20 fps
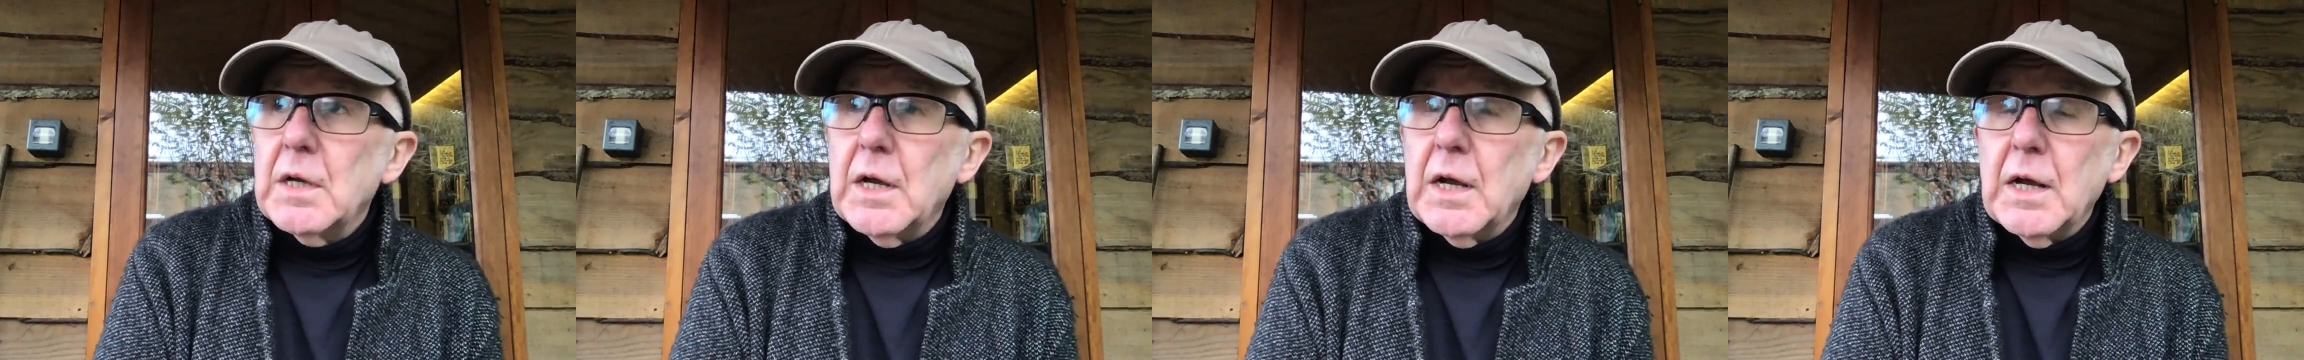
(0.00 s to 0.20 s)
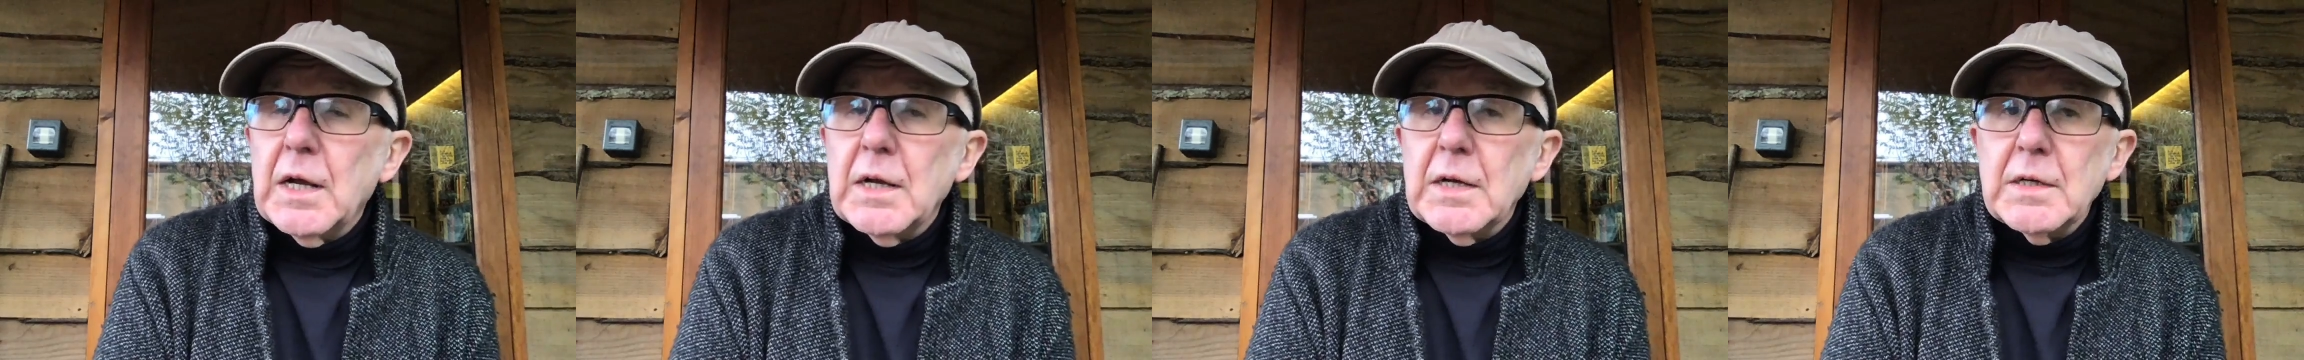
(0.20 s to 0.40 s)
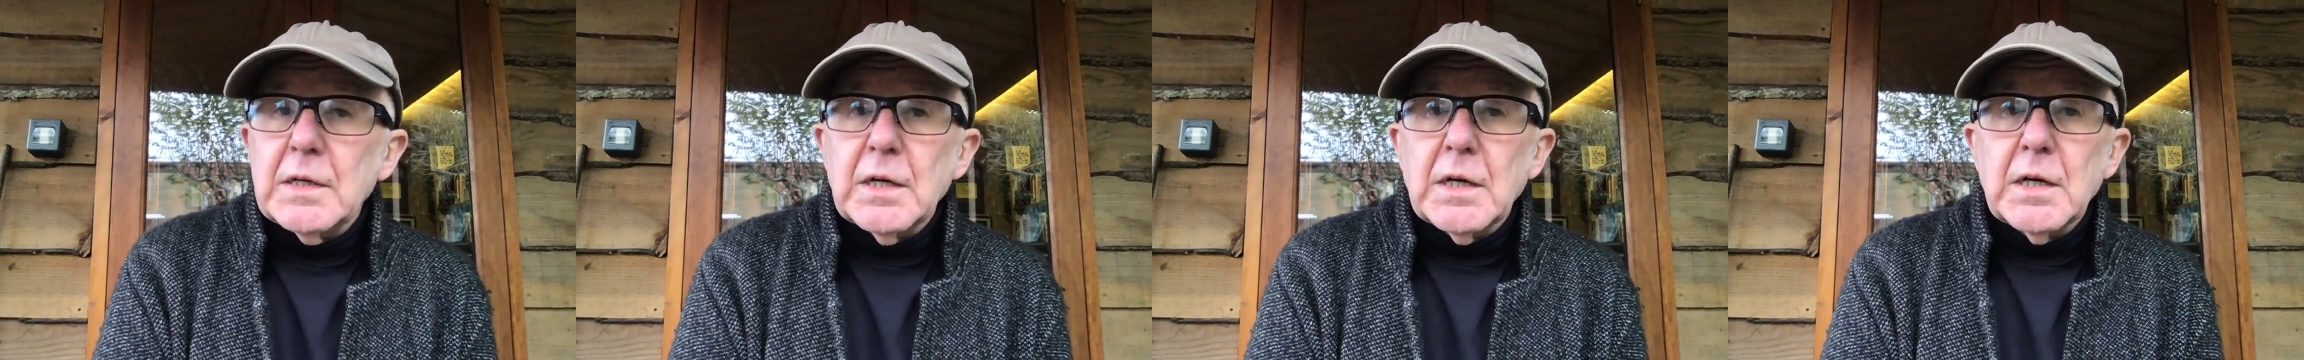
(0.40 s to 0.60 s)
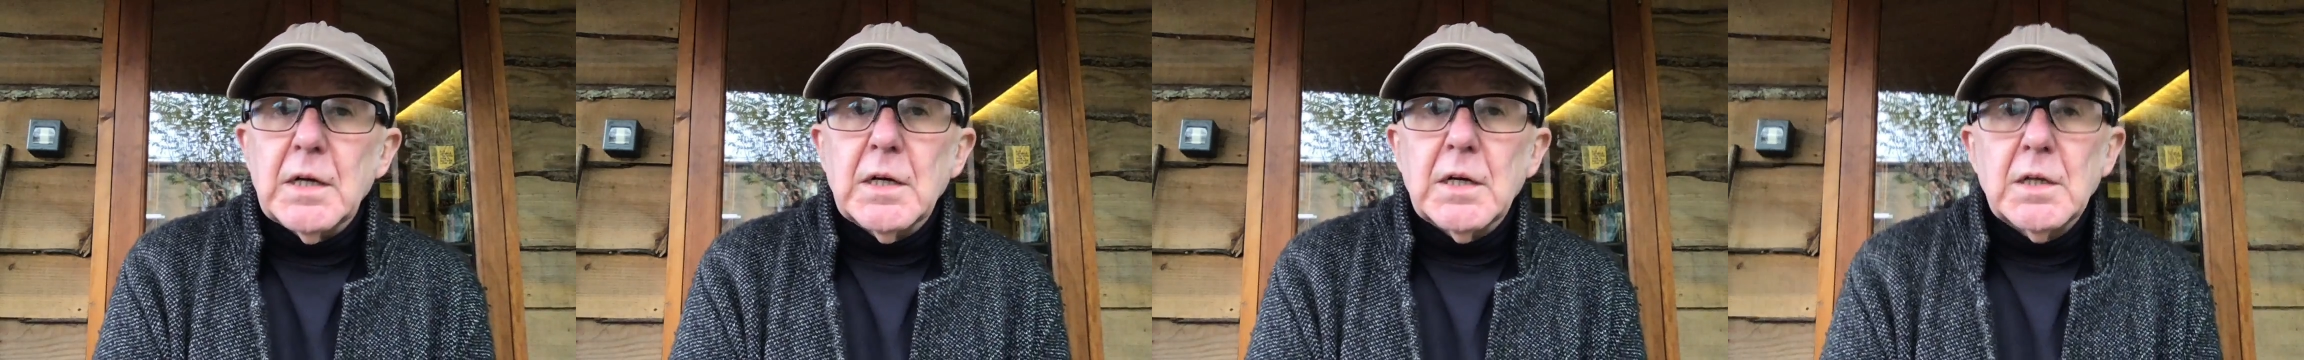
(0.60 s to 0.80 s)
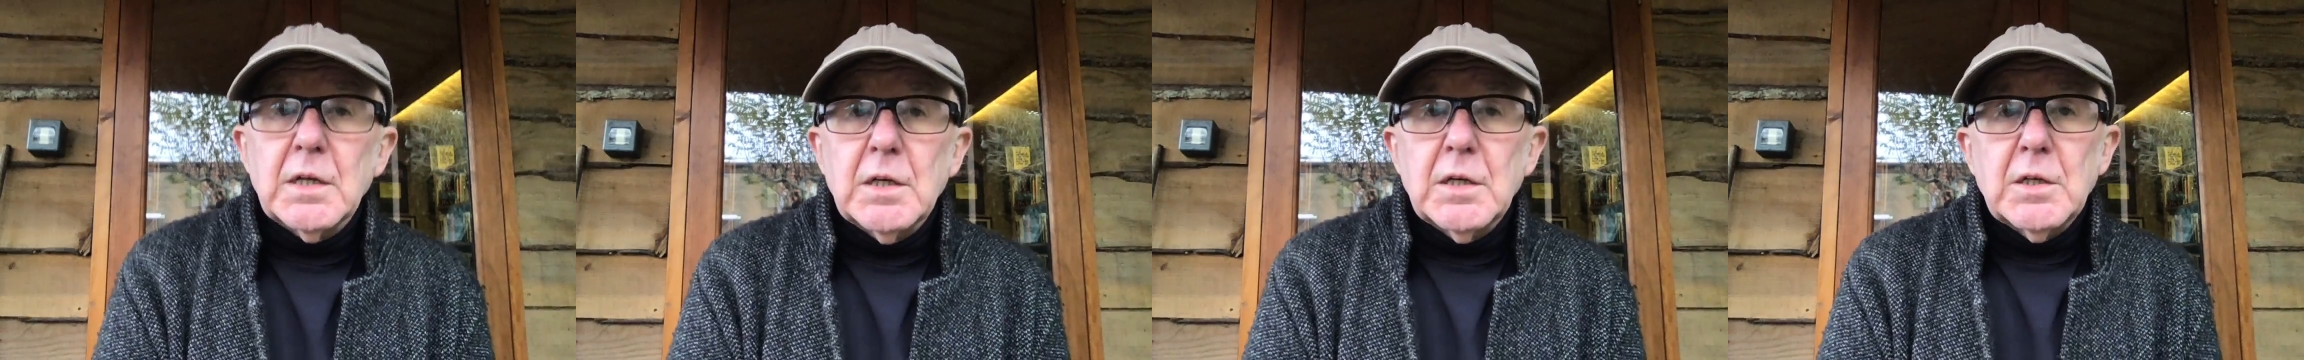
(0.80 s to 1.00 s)

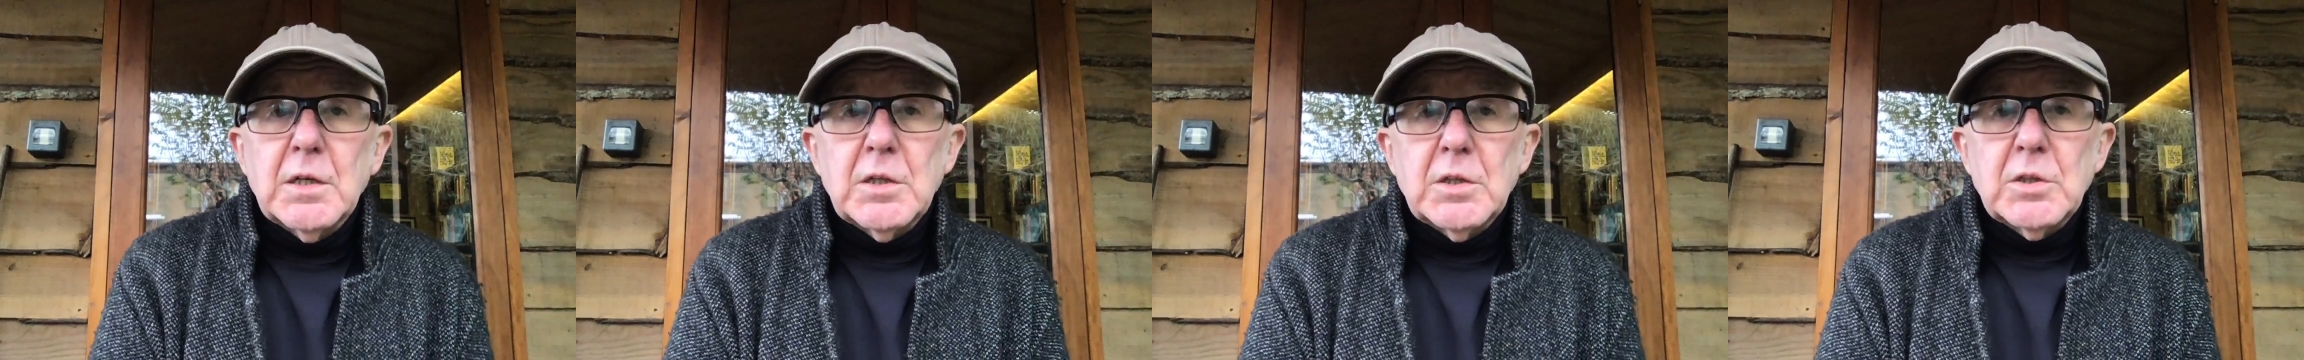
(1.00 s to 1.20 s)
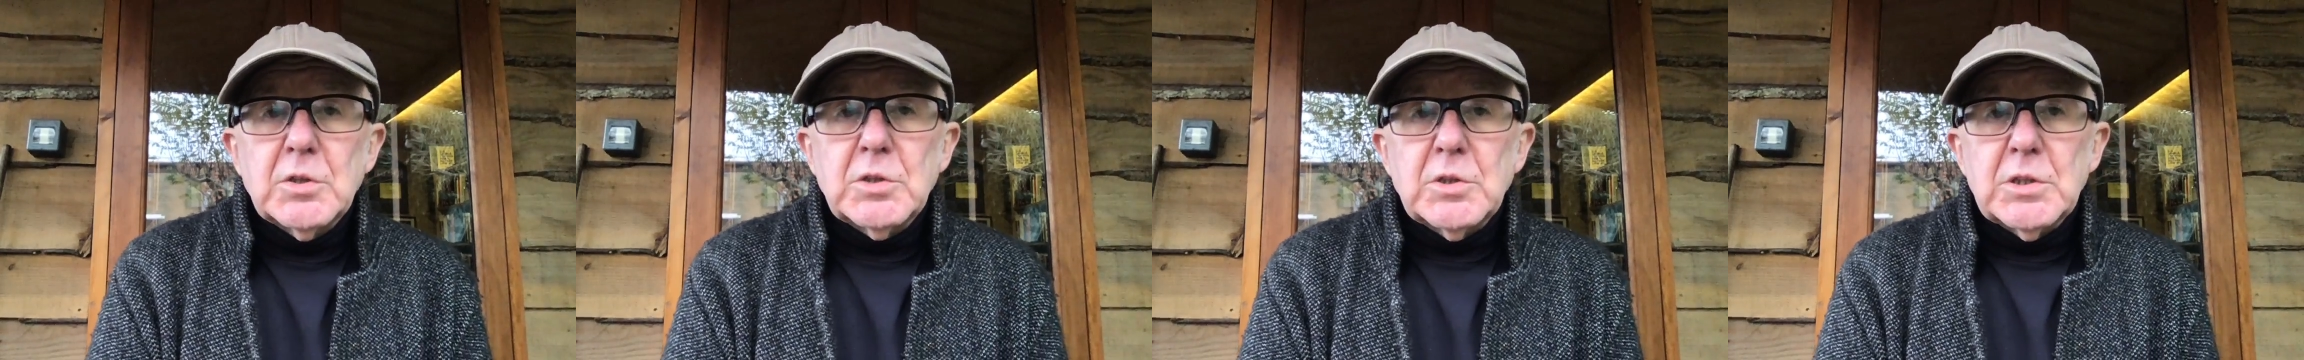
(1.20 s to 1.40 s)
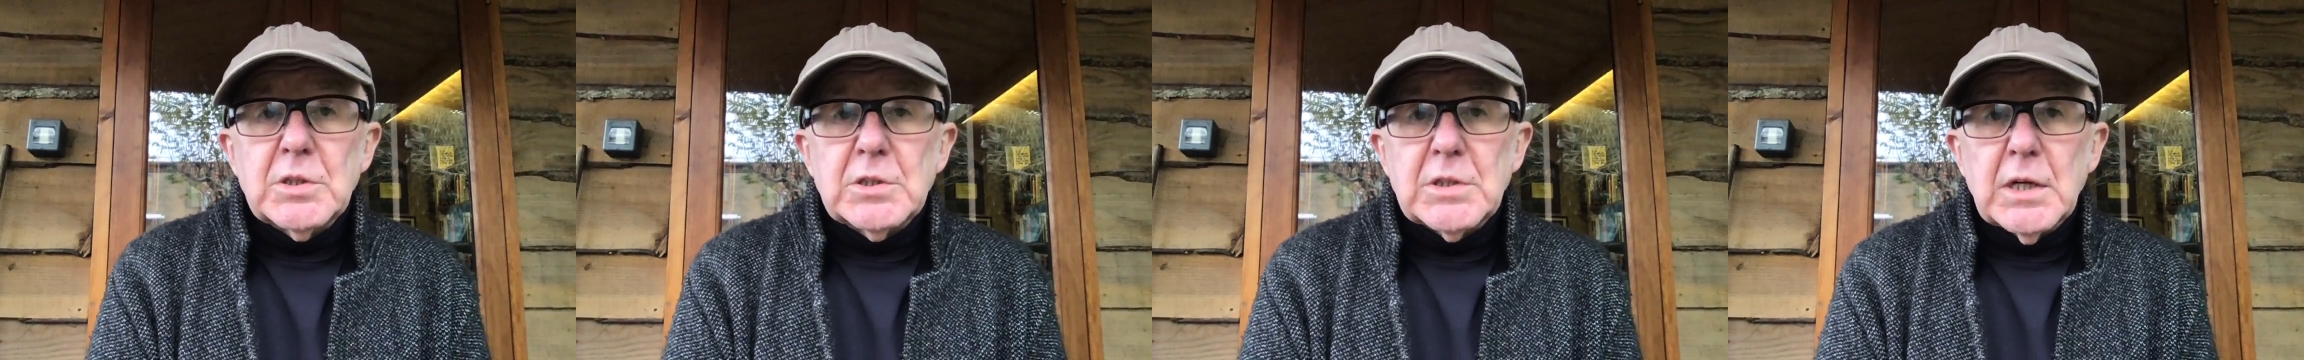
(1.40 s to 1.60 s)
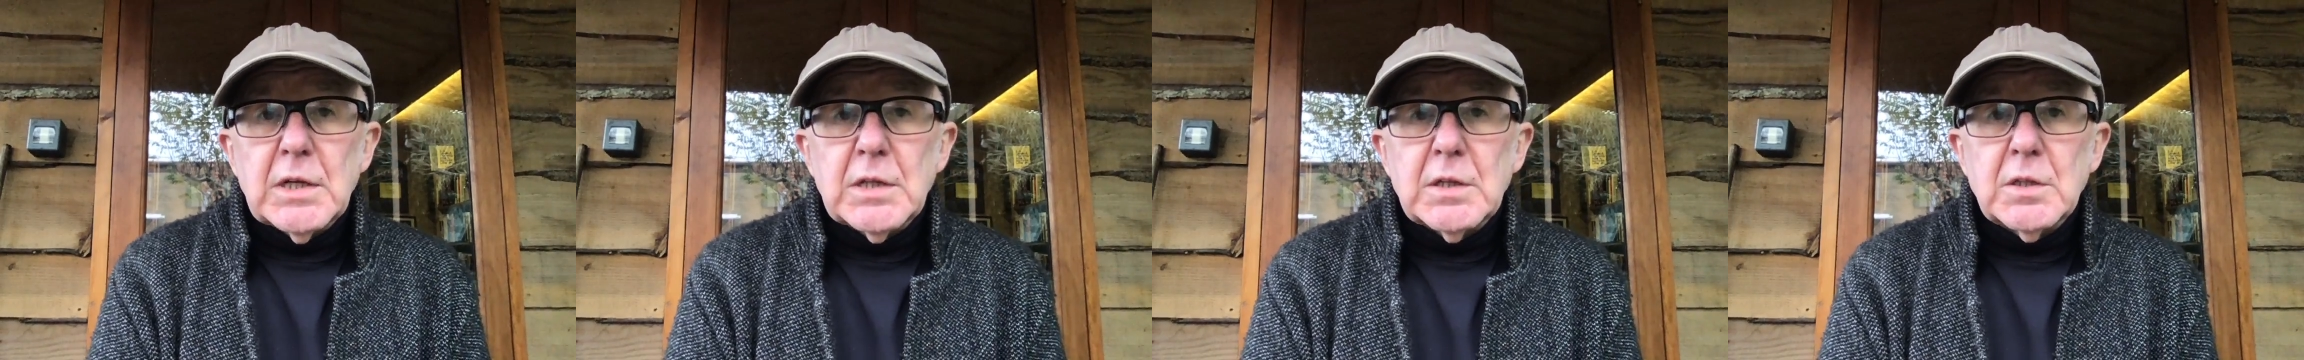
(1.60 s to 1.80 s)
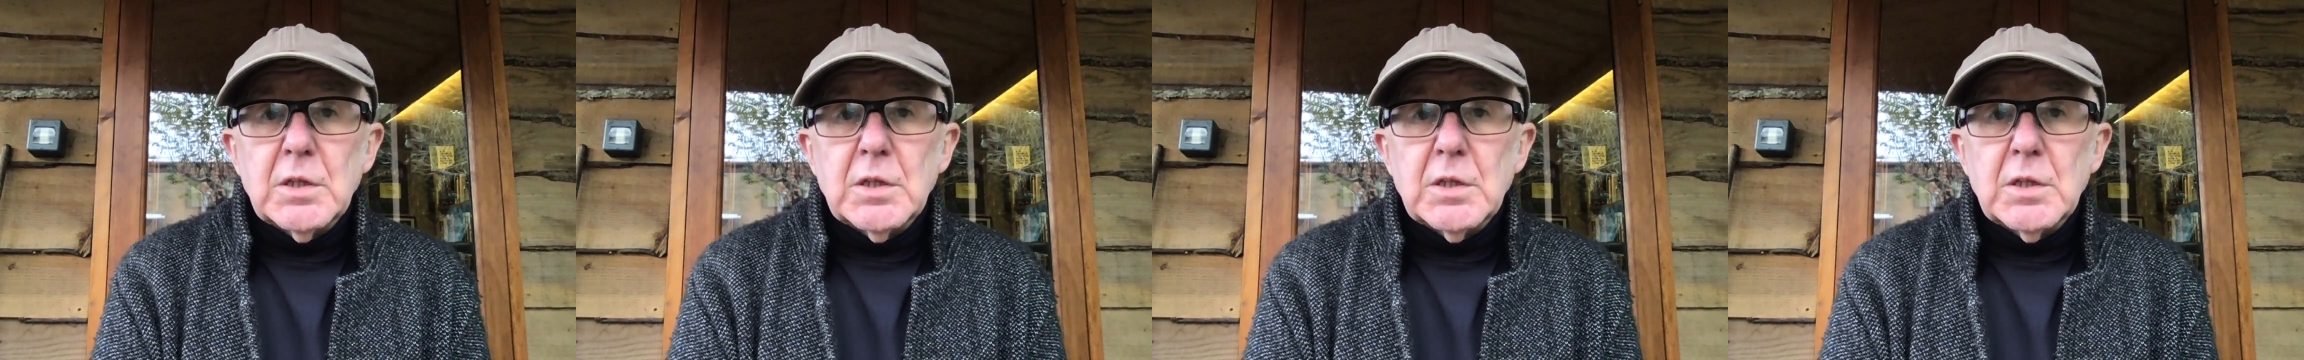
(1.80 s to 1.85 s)
and she said